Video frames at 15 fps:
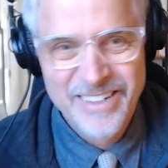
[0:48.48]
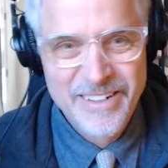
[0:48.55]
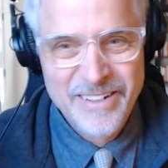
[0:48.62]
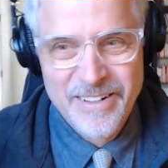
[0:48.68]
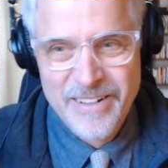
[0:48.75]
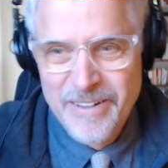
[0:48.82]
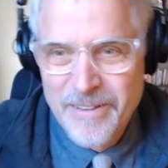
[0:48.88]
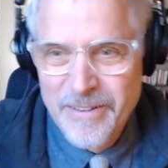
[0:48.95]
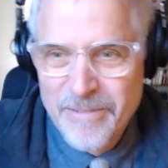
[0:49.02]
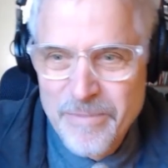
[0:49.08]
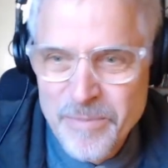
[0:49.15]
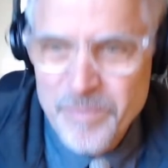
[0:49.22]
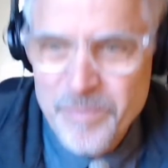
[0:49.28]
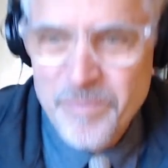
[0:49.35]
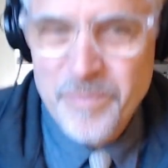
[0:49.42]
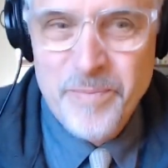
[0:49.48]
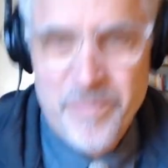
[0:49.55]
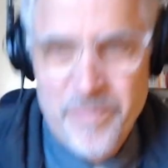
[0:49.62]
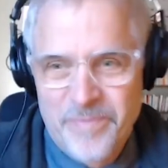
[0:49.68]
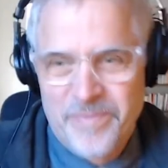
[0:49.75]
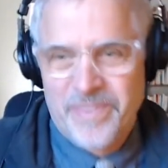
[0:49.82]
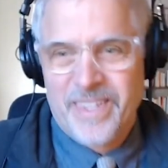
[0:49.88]

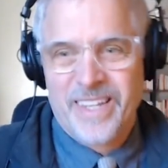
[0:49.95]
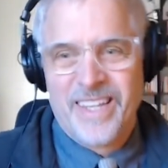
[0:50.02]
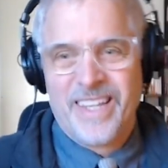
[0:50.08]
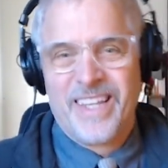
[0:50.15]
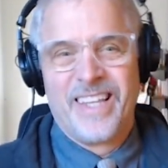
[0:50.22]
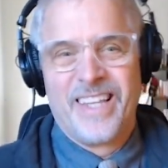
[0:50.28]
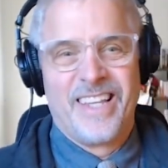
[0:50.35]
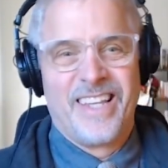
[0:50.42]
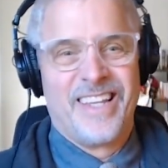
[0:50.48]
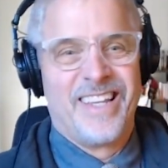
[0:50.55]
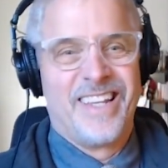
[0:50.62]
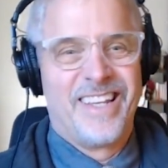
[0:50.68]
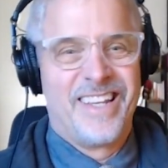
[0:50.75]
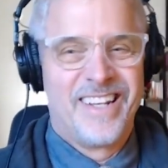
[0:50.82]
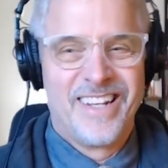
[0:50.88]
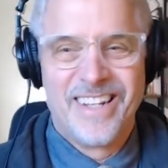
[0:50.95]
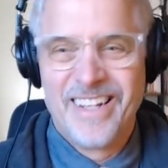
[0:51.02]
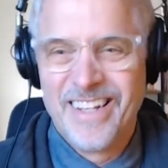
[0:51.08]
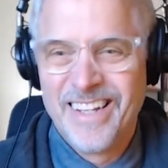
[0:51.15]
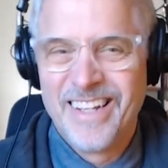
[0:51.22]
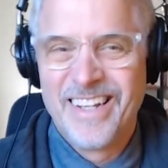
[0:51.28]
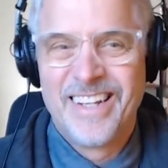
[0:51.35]

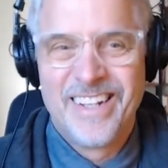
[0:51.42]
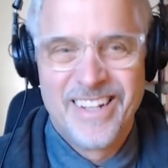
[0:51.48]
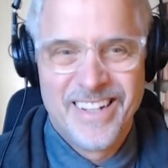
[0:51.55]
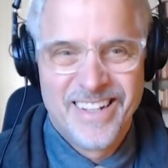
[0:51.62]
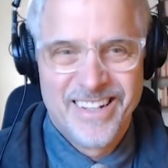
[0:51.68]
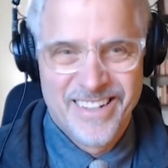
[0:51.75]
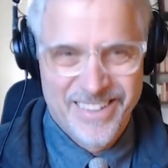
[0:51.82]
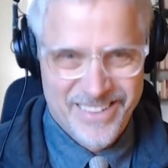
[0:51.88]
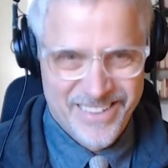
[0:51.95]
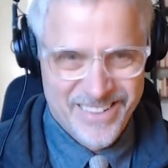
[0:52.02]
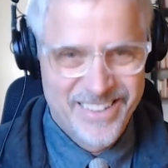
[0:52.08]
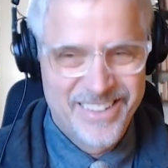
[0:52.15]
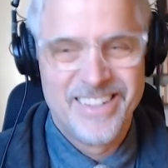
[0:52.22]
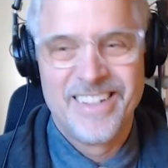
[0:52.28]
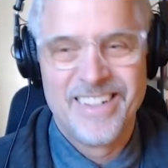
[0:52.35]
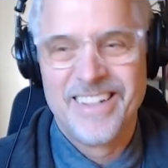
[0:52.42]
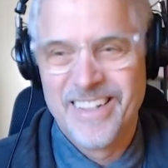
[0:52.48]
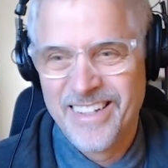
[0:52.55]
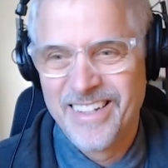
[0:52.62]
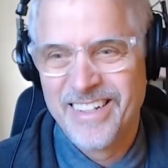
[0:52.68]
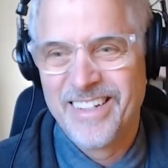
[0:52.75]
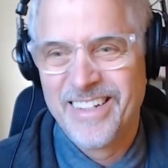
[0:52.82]

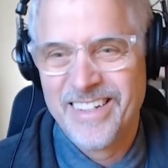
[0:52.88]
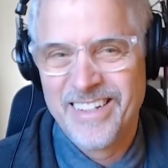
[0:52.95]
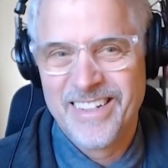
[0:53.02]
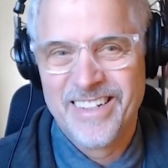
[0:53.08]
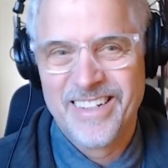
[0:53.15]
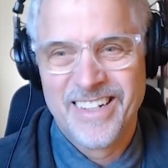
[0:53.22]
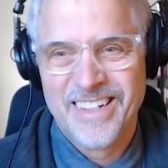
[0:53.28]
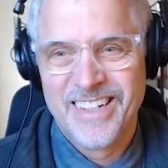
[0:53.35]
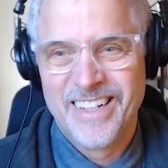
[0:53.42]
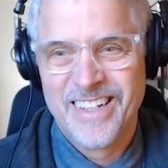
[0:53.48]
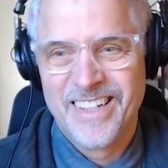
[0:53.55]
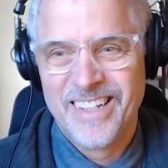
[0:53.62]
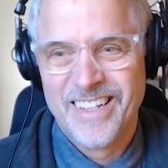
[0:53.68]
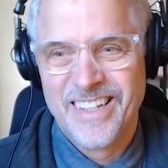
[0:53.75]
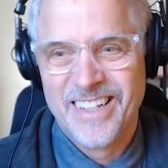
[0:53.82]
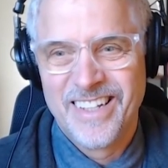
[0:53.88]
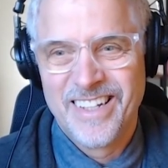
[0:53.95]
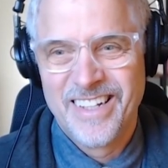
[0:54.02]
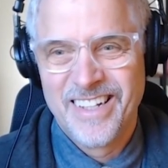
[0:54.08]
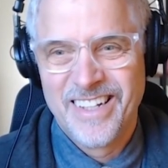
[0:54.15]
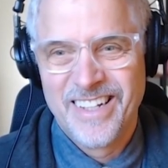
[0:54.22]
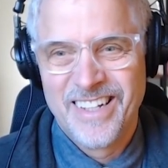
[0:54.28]

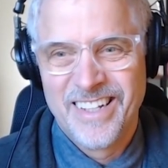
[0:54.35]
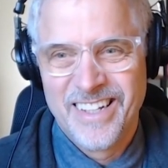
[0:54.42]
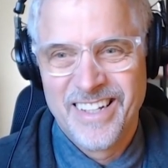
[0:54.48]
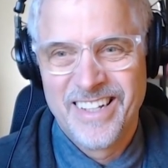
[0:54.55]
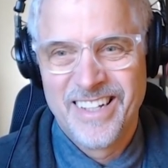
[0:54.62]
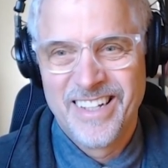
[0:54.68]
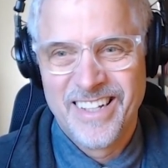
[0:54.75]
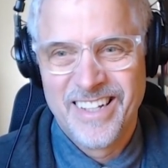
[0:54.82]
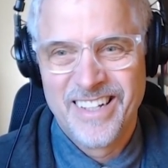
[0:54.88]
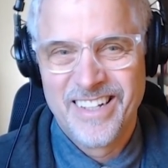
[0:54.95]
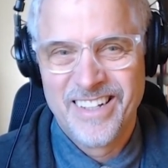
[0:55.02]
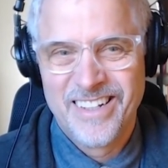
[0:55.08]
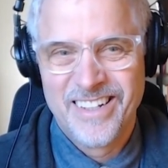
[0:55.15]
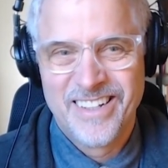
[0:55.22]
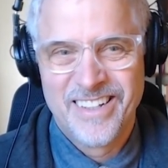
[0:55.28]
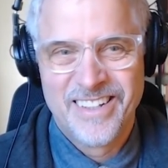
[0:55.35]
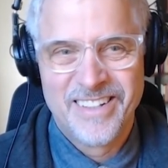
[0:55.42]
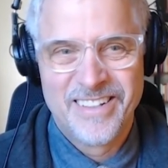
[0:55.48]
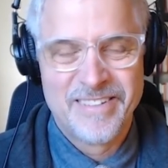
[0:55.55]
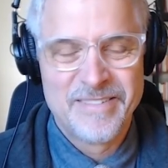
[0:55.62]
No words are spoken by the person on screen.